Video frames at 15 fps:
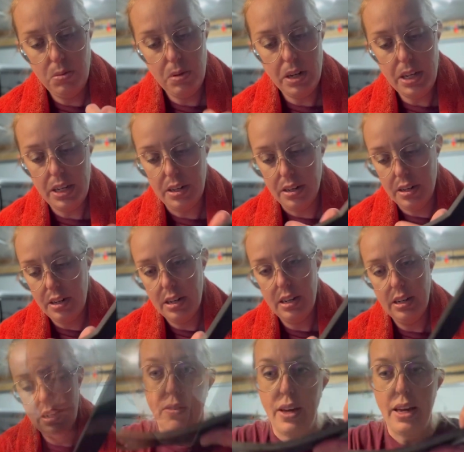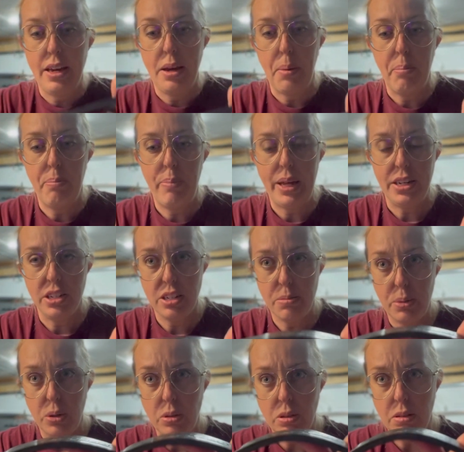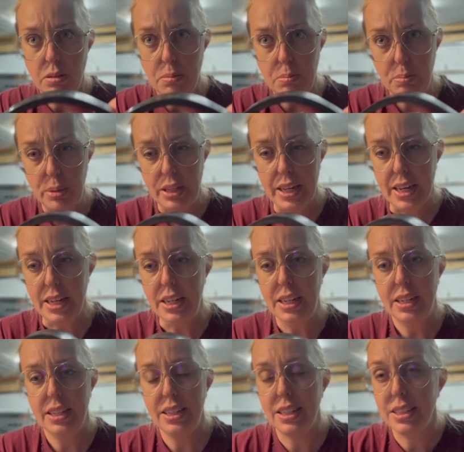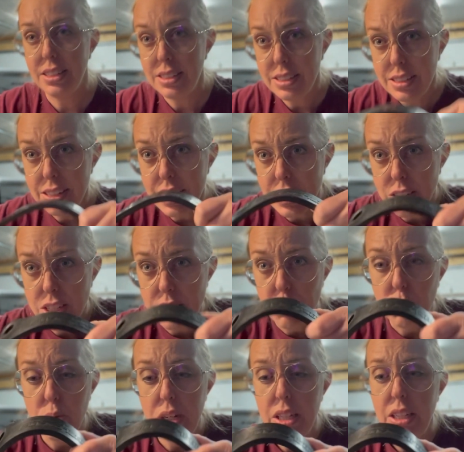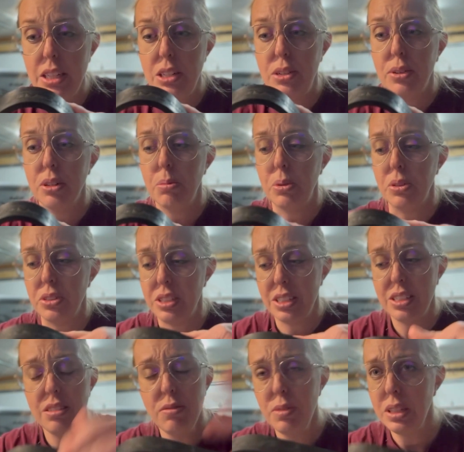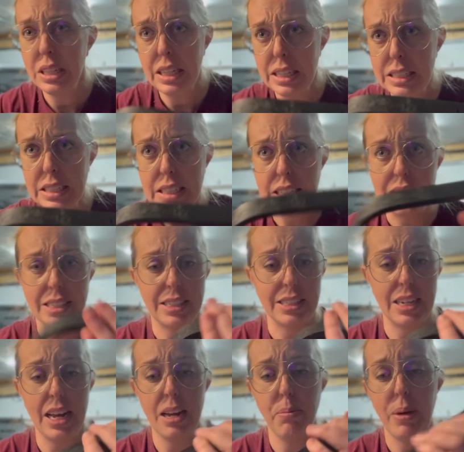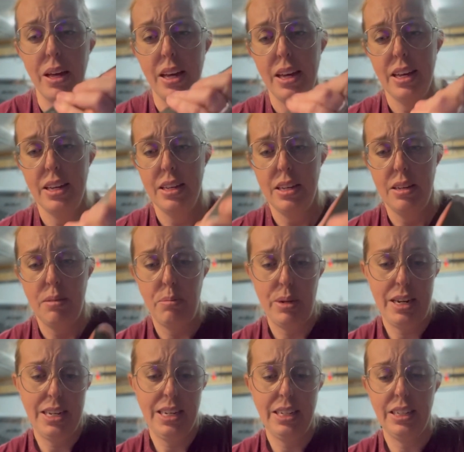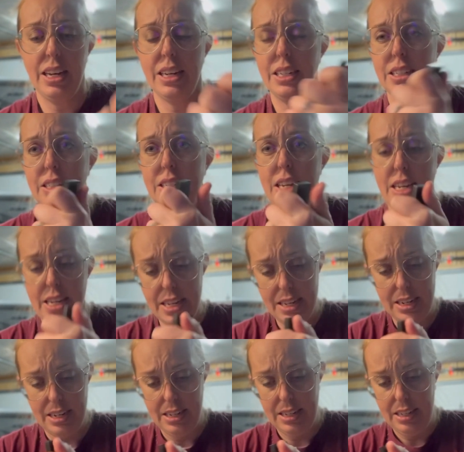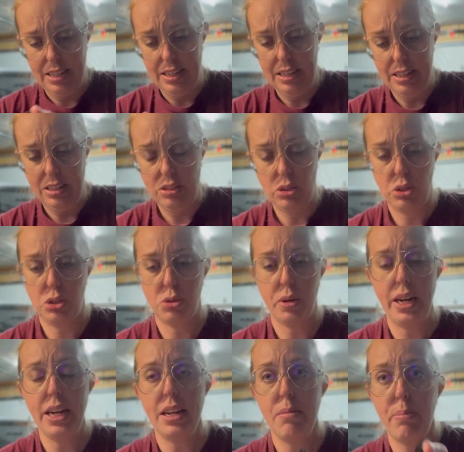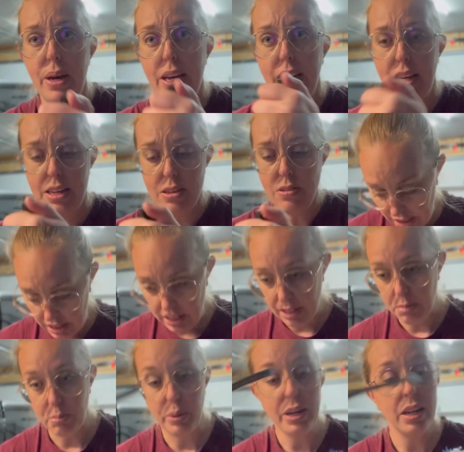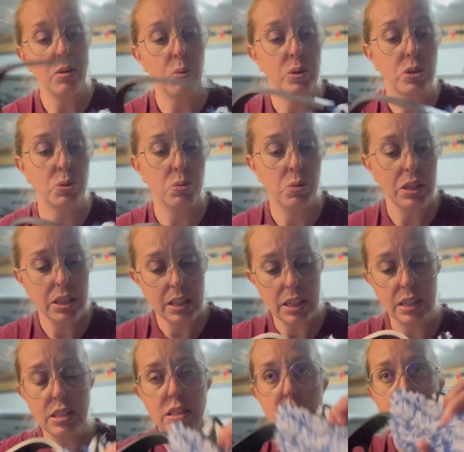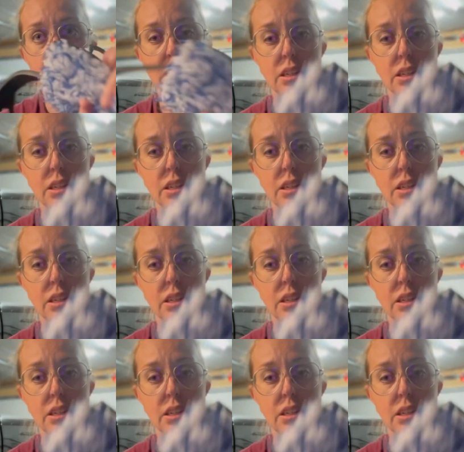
right here, have a bendable blade. And this is actually really durable. It doesn't feel like it's gonna snap, but I can kind of take it, straighten it back out. But what's really nice,